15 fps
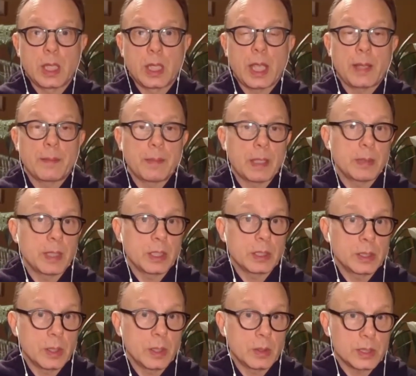and maybe it
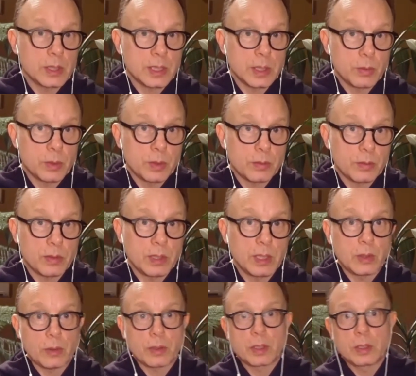noticed it with
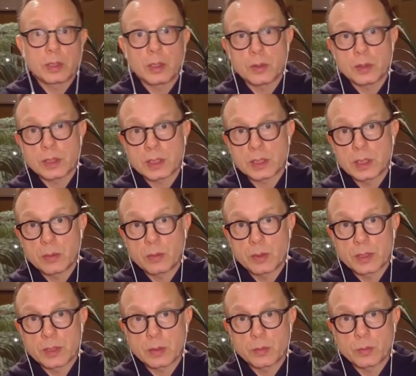greed, or it noticed it with
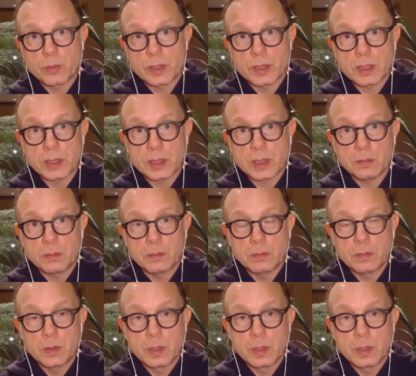some wisdom,